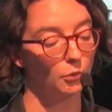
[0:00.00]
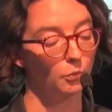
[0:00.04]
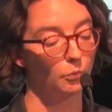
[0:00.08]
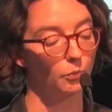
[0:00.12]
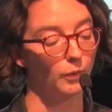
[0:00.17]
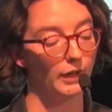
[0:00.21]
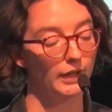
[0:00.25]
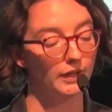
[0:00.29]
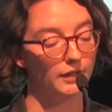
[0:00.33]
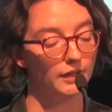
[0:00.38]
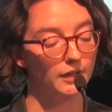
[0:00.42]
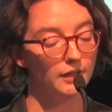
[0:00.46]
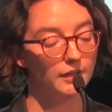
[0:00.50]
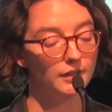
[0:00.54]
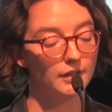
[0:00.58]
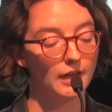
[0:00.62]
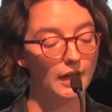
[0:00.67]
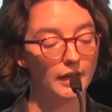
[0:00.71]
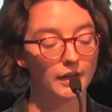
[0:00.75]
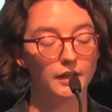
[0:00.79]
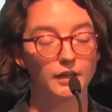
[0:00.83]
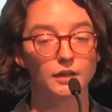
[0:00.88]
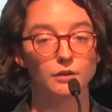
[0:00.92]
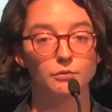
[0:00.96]
When a
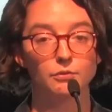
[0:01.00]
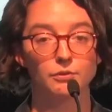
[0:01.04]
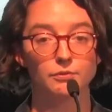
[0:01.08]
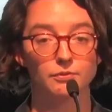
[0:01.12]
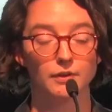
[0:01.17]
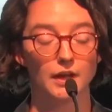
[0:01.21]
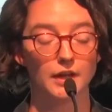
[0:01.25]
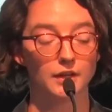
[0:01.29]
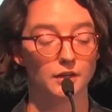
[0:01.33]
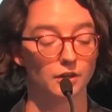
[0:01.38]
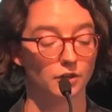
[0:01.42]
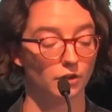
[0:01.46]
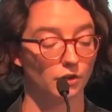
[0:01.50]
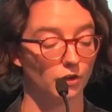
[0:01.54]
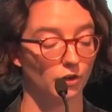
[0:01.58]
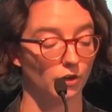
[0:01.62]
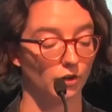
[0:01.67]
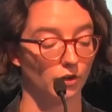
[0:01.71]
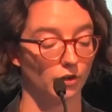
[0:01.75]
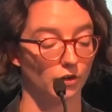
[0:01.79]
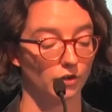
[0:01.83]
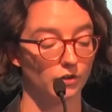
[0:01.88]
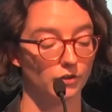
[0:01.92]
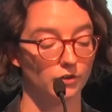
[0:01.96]
negative event
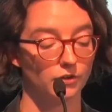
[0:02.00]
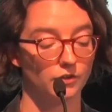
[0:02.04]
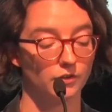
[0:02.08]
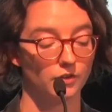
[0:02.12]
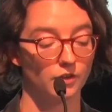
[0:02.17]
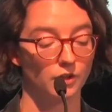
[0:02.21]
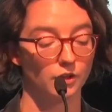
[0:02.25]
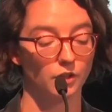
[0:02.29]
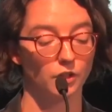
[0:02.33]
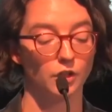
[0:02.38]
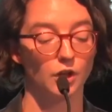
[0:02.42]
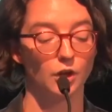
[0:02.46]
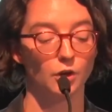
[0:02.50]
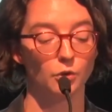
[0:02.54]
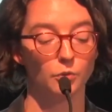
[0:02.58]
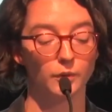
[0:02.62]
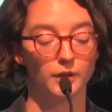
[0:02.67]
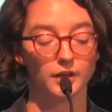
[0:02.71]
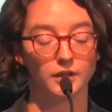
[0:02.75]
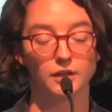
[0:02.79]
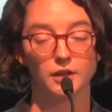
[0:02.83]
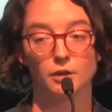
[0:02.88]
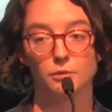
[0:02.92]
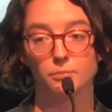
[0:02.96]
occurs,
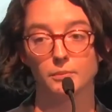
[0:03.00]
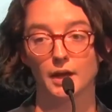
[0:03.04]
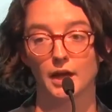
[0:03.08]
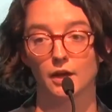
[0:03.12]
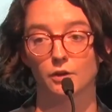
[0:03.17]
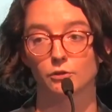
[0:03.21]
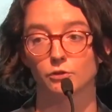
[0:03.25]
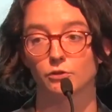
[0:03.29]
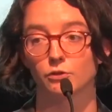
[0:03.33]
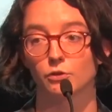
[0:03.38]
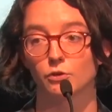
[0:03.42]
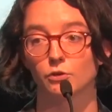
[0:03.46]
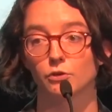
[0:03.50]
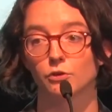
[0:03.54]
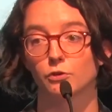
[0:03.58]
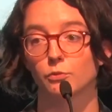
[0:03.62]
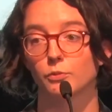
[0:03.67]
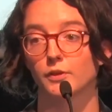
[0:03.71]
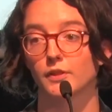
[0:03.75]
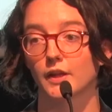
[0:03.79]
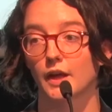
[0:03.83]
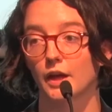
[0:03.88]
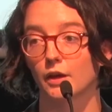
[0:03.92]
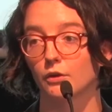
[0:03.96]
low-income households
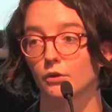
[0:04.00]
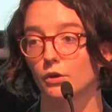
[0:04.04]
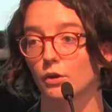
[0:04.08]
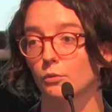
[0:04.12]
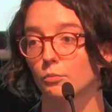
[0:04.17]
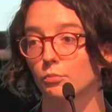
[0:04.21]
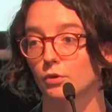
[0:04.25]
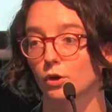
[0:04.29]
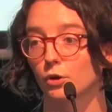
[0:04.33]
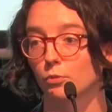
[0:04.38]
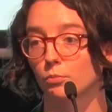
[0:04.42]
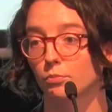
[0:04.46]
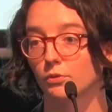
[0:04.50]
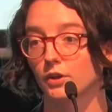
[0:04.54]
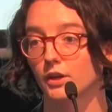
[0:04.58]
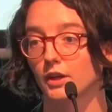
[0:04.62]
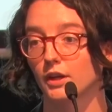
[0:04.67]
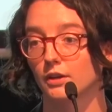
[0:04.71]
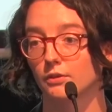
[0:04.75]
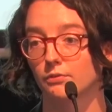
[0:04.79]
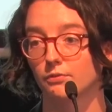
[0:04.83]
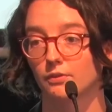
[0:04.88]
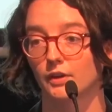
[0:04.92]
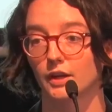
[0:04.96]
without
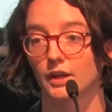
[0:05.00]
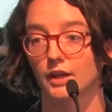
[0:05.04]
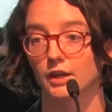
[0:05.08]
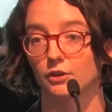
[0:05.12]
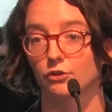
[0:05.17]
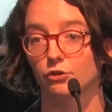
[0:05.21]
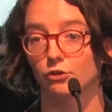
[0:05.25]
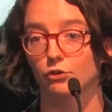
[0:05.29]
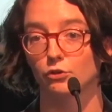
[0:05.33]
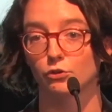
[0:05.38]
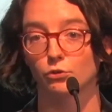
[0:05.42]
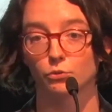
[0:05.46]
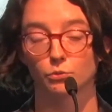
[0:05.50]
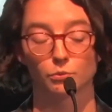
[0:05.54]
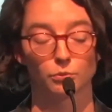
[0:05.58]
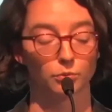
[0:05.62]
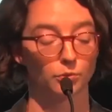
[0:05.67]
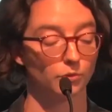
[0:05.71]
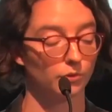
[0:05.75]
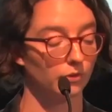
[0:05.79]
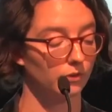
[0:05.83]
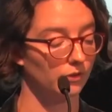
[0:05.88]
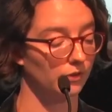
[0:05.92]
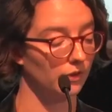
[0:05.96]
appropriate financial
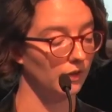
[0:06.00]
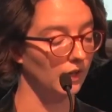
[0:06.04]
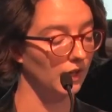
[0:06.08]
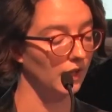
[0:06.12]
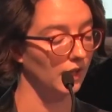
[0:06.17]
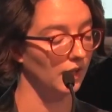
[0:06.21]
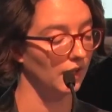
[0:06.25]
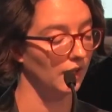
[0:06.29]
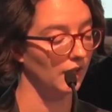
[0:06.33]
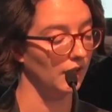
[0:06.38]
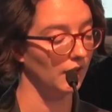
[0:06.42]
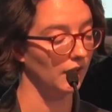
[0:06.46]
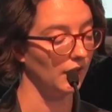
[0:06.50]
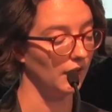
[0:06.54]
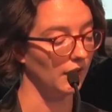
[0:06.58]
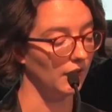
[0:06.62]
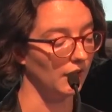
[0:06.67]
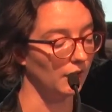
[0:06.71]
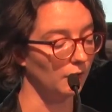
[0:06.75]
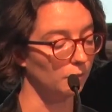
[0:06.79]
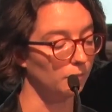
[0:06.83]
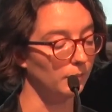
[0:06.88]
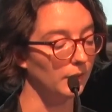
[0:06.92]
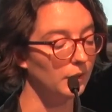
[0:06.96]
tools
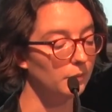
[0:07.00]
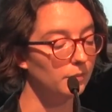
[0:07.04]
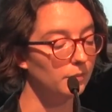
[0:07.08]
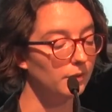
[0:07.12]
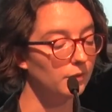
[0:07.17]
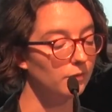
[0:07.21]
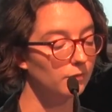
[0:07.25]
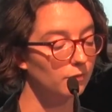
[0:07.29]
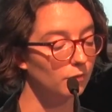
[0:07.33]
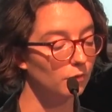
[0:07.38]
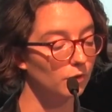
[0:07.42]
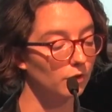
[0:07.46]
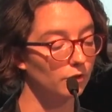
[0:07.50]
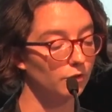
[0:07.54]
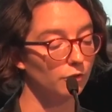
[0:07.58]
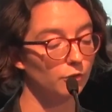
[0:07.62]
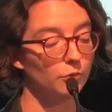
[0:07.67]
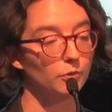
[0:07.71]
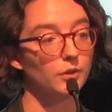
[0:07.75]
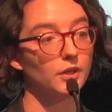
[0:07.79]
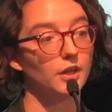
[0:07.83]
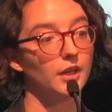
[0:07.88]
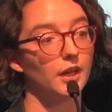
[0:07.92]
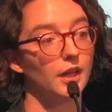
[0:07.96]
may be forced
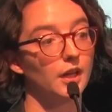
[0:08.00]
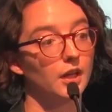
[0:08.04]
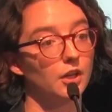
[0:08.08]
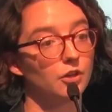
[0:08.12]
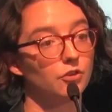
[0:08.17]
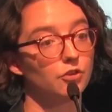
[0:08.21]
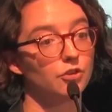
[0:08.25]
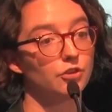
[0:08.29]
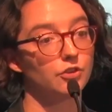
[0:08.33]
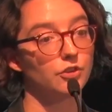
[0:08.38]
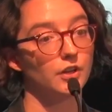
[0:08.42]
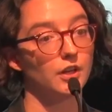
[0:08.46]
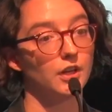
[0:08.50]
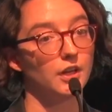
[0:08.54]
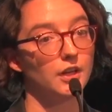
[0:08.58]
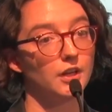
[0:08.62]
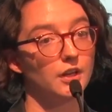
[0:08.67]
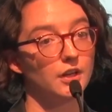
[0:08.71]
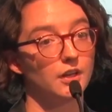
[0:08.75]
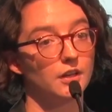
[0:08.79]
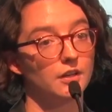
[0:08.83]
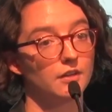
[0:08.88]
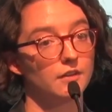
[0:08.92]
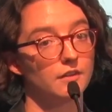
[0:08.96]
to engage
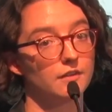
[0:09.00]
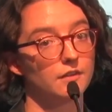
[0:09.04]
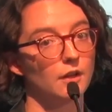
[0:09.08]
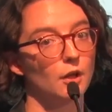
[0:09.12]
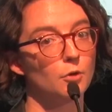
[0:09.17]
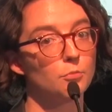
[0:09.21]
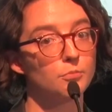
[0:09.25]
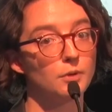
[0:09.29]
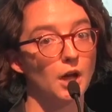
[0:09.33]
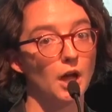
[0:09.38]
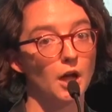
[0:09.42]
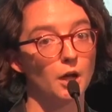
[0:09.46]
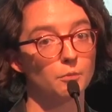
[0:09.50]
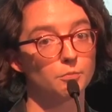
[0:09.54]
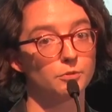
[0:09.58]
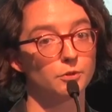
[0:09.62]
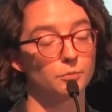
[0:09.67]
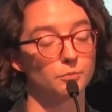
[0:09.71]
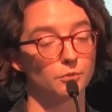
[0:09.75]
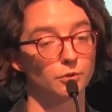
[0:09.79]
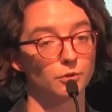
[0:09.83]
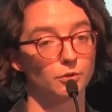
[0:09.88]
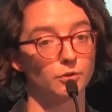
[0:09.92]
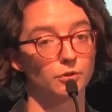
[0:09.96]
in
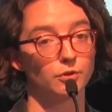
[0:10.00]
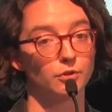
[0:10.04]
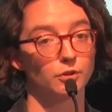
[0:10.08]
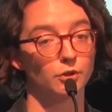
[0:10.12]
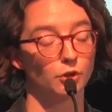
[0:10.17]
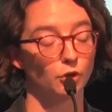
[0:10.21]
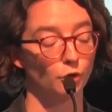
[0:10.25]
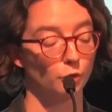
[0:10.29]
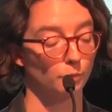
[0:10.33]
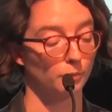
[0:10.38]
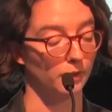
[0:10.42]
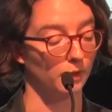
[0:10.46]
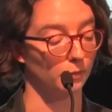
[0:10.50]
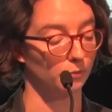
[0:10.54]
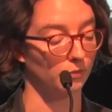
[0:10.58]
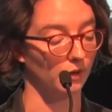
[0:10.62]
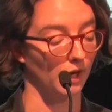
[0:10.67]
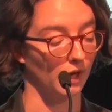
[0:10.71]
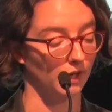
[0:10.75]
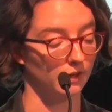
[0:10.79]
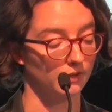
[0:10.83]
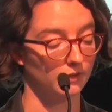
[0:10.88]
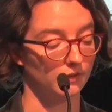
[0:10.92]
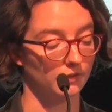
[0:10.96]
suboptimal coping
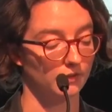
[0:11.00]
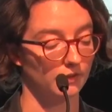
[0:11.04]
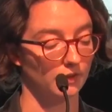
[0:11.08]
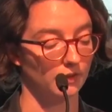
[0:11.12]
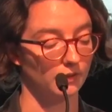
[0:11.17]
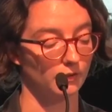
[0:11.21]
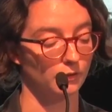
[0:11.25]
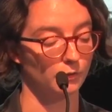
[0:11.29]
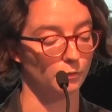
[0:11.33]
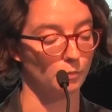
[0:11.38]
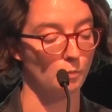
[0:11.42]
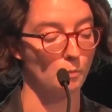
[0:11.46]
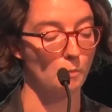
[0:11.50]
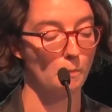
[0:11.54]
practices,